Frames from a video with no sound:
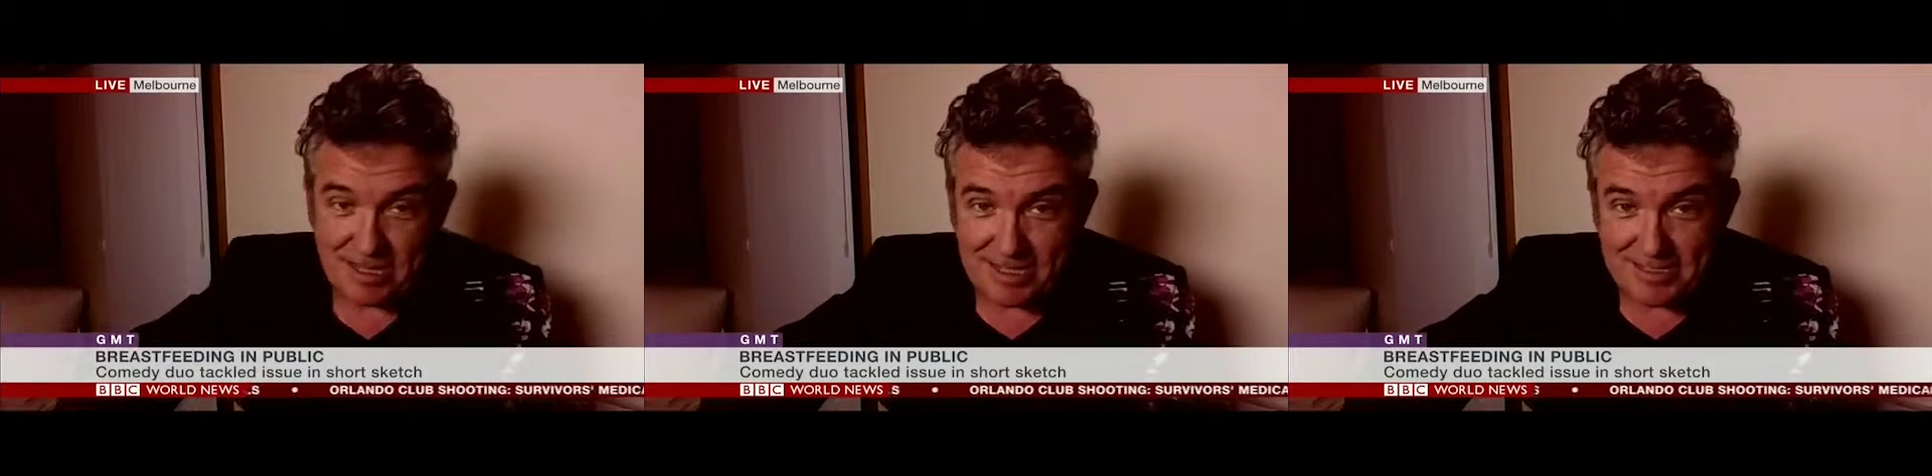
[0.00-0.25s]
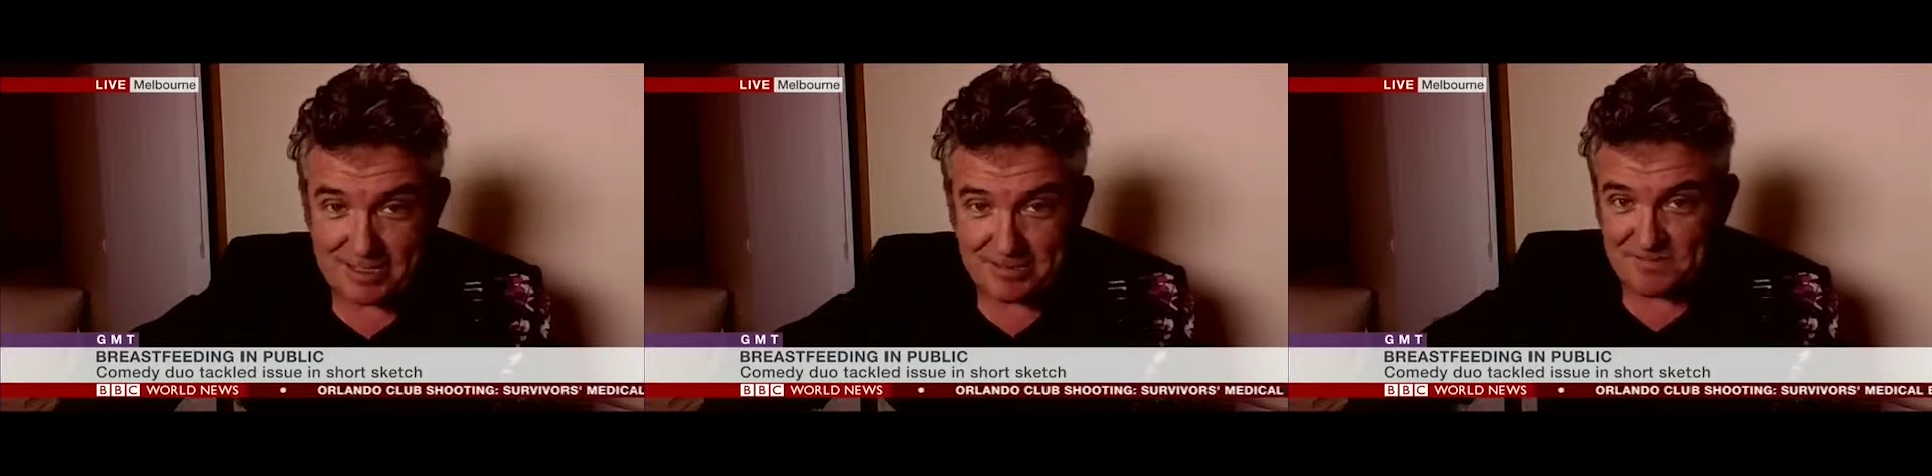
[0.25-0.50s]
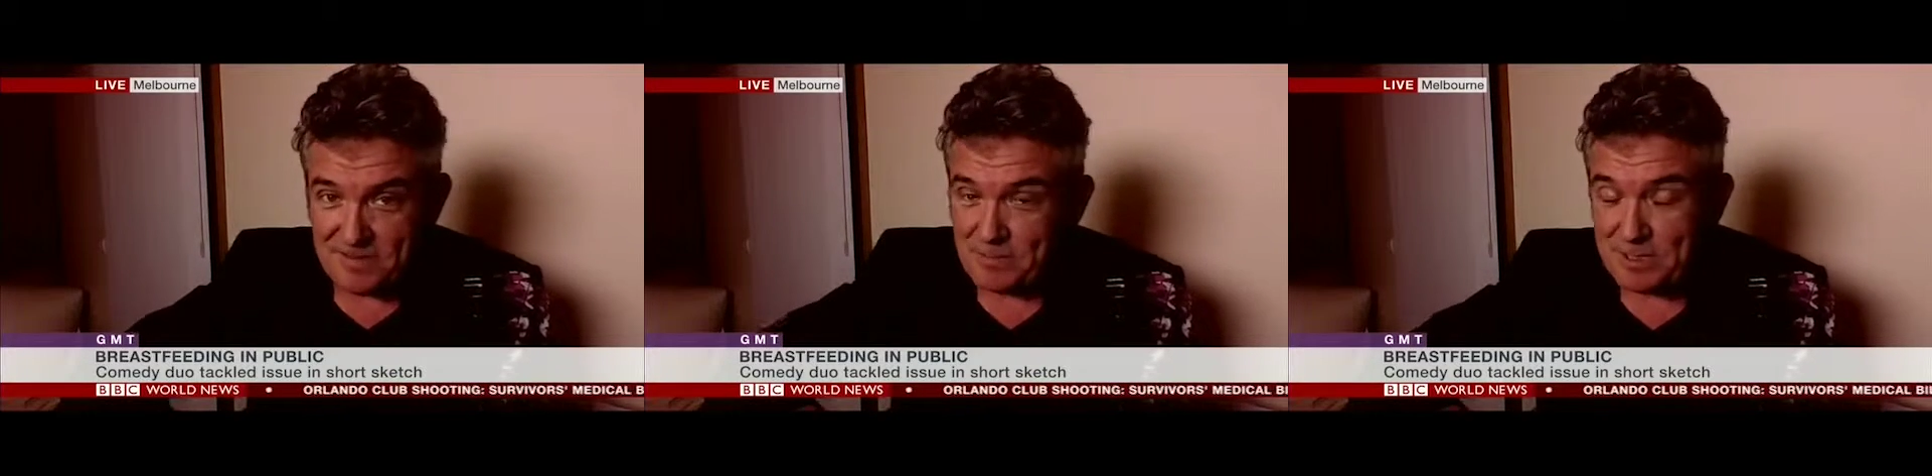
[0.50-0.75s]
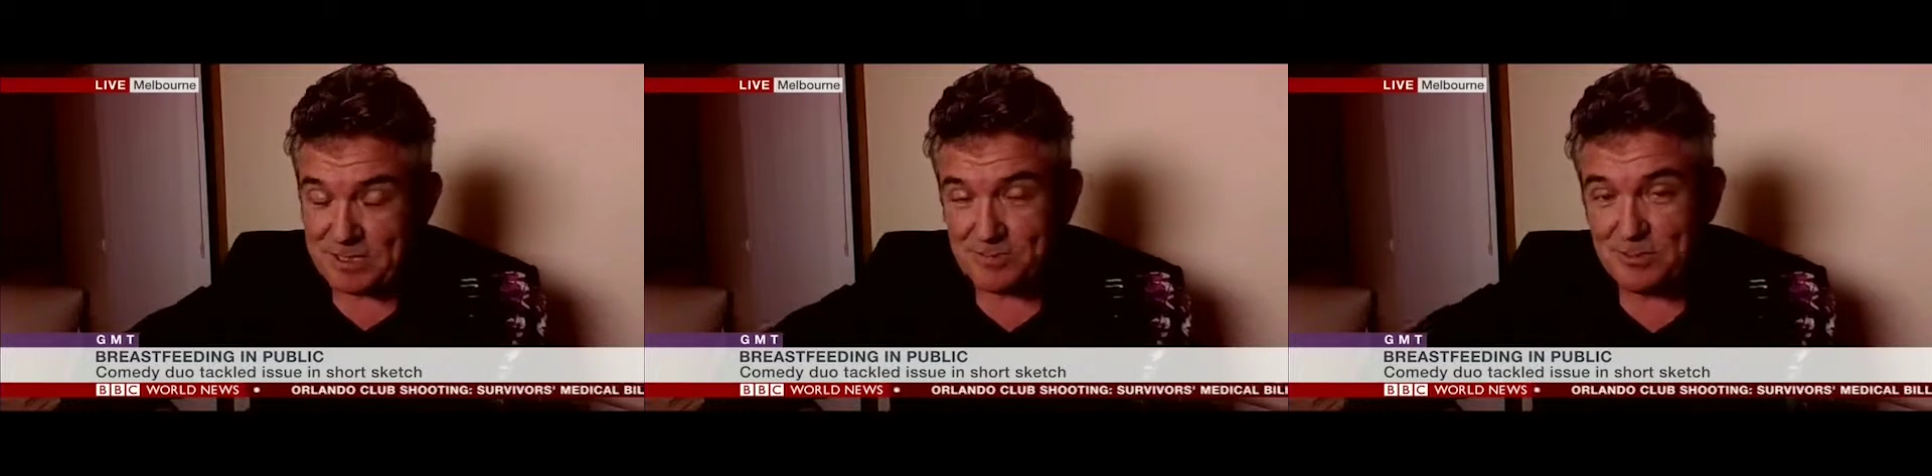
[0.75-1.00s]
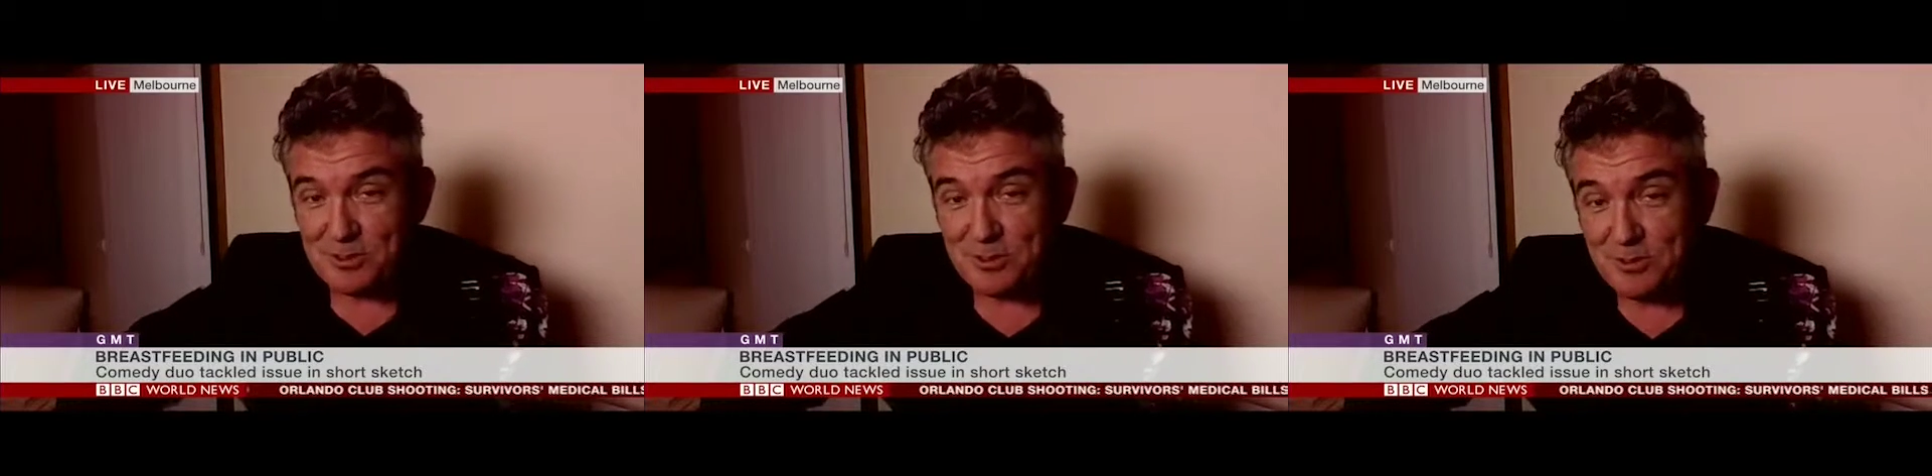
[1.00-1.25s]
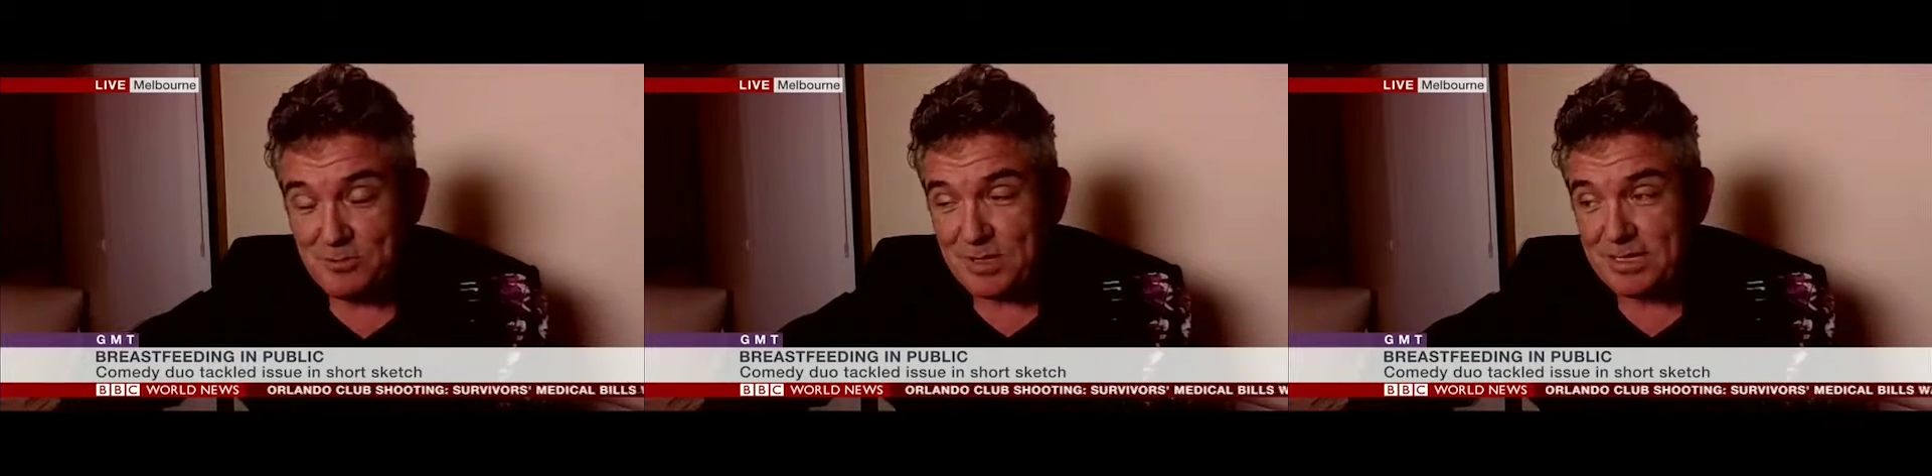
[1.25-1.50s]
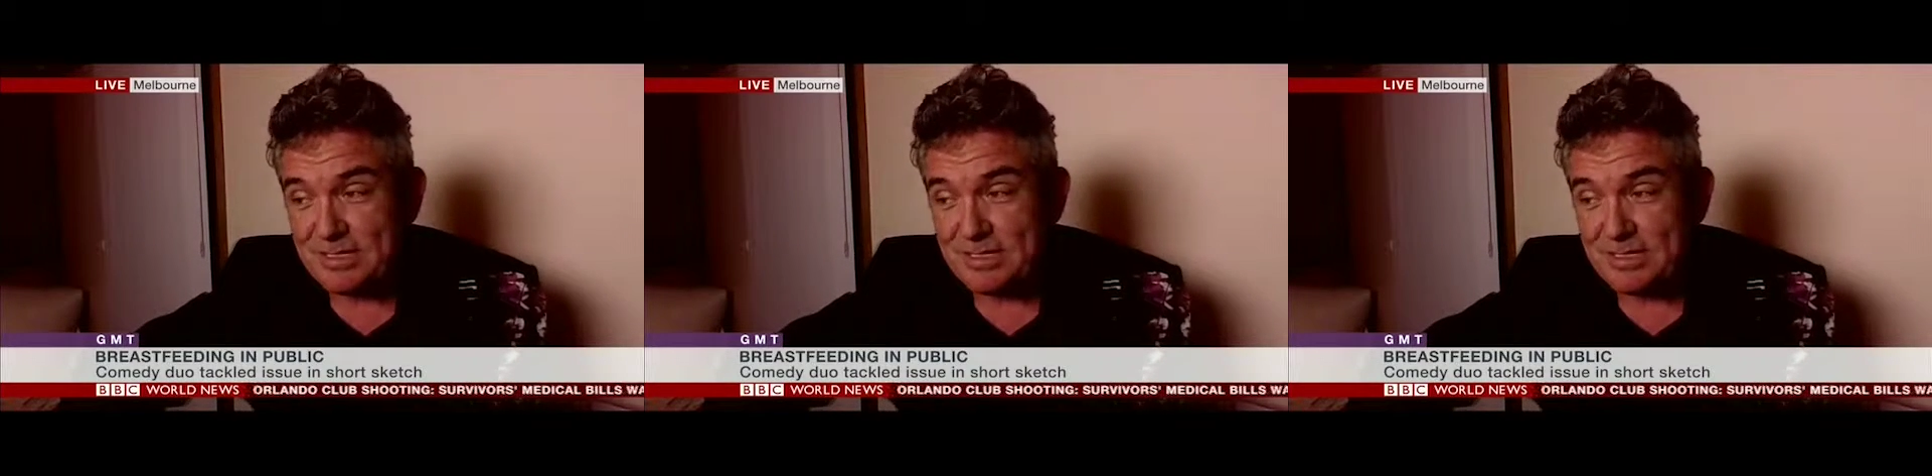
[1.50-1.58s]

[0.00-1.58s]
against feminism at all,